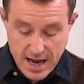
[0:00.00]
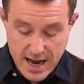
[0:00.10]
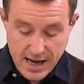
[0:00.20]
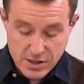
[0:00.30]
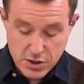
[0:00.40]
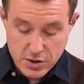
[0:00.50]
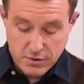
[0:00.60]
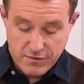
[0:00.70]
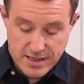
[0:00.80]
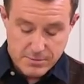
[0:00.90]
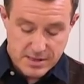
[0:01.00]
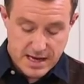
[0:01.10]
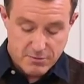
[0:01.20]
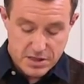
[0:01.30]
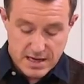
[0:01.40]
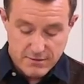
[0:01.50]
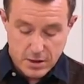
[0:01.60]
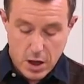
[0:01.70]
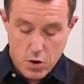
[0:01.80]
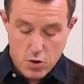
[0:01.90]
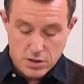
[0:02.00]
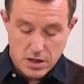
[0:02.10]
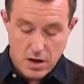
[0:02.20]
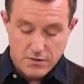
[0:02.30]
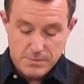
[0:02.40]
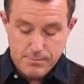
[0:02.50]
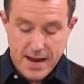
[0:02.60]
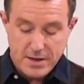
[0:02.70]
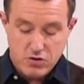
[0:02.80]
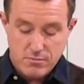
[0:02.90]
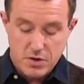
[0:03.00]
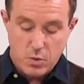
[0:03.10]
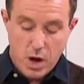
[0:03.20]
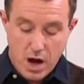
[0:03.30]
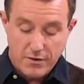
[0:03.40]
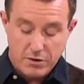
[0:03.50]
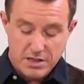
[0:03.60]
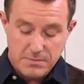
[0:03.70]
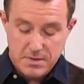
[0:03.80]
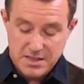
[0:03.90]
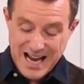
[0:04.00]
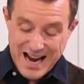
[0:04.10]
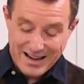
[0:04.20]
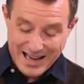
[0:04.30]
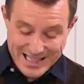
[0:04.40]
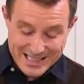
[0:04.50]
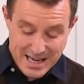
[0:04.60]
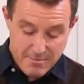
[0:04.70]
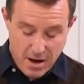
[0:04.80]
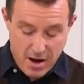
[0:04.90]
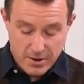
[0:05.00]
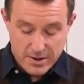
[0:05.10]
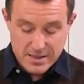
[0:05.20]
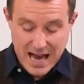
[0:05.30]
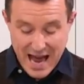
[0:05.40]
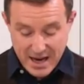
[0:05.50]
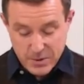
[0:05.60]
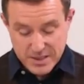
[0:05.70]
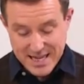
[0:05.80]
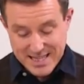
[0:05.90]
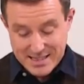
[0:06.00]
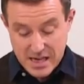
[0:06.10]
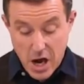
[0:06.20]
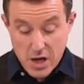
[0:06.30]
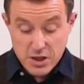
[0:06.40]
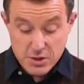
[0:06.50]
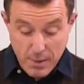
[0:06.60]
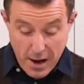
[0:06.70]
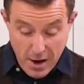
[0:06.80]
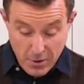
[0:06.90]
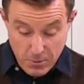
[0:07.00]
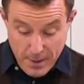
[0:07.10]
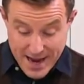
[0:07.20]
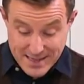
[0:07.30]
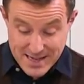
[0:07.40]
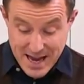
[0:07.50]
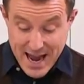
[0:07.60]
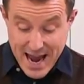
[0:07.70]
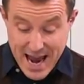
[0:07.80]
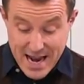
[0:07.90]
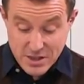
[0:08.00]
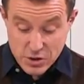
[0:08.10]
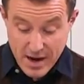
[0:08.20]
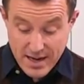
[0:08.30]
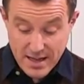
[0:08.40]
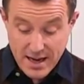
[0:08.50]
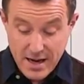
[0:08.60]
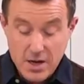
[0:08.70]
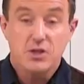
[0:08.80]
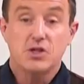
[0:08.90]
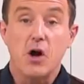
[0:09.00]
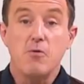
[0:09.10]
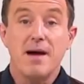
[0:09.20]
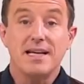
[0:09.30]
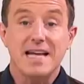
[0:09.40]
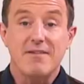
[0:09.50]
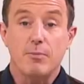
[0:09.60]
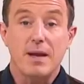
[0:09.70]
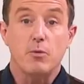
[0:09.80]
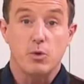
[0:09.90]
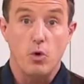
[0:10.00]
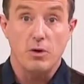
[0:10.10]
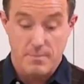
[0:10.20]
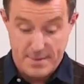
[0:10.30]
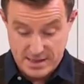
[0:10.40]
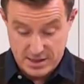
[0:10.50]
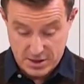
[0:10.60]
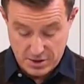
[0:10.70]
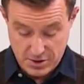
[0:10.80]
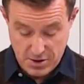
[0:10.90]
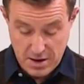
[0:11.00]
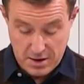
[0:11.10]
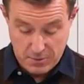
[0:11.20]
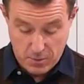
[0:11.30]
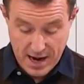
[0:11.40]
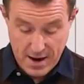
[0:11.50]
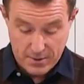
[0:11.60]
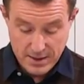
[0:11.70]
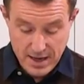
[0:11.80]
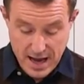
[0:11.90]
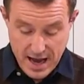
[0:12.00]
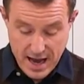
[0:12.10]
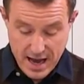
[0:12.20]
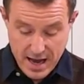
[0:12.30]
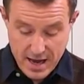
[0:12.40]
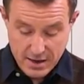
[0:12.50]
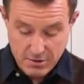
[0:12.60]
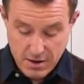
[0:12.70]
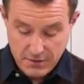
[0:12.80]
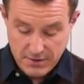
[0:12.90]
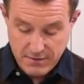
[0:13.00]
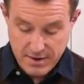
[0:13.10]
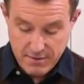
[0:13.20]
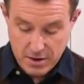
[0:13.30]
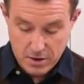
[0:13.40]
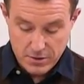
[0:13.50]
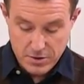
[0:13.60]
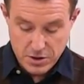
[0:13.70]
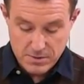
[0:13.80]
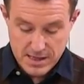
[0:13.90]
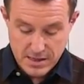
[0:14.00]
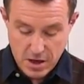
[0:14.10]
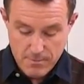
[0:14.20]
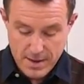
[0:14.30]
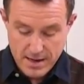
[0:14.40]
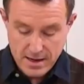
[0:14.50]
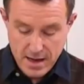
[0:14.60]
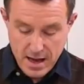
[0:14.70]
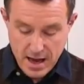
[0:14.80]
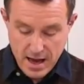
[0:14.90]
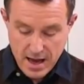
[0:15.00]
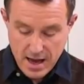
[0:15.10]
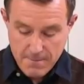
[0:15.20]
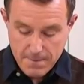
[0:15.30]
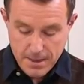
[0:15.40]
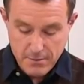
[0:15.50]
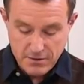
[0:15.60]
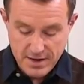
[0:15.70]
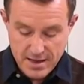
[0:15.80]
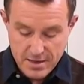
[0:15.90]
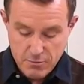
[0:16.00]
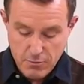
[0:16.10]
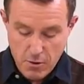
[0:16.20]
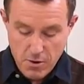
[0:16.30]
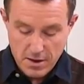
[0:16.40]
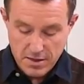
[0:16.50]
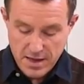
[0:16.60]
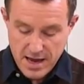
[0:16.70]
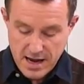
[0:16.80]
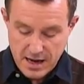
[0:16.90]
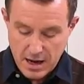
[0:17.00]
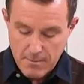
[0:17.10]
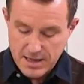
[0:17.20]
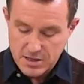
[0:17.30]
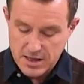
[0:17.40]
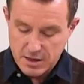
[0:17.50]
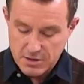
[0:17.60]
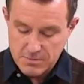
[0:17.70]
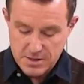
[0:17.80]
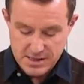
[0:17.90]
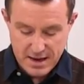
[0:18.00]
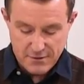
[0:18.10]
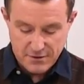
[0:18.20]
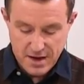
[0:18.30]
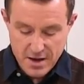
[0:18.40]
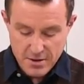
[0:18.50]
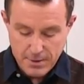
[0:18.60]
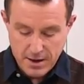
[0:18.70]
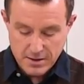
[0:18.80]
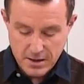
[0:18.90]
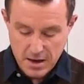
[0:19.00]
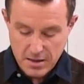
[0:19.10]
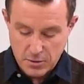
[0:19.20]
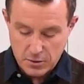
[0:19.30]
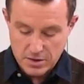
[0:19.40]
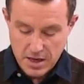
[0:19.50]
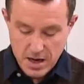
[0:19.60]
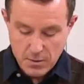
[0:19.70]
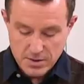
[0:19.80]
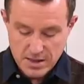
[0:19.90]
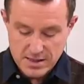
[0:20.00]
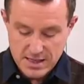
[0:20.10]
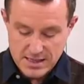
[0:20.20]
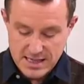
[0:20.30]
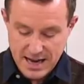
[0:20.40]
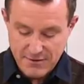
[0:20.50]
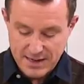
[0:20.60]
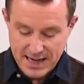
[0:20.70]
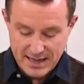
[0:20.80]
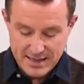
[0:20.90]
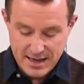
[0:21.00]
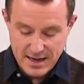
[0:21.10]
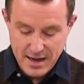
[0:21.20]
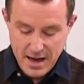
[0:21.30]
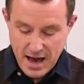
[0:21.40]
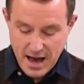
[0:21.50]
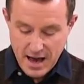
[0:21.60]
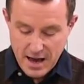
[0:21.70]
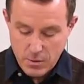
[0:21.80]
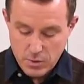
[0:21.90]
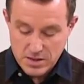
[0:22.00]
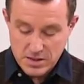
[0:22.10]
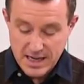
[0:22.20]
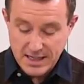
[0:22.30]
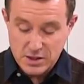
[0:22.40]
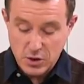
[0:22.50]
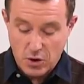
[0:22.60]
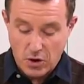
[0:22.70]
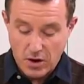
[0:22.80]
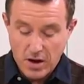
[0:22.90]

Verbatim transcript: Uh, Susan on Facebook saying, receive loads of Spectrum Noir for Christmas, classic markers, aqua tints, sparkle pens, Illustrator, so many to have a plate. Well, you're going to be busy, Susan, aren't you? Wow. Uh, and Crafty Vera on YouTube says, hi, Ben, um, you've said the wrong thing mentioning Christmas gifts. The parcel I thought was a C C advent calendar. Uh, was a jigsaw.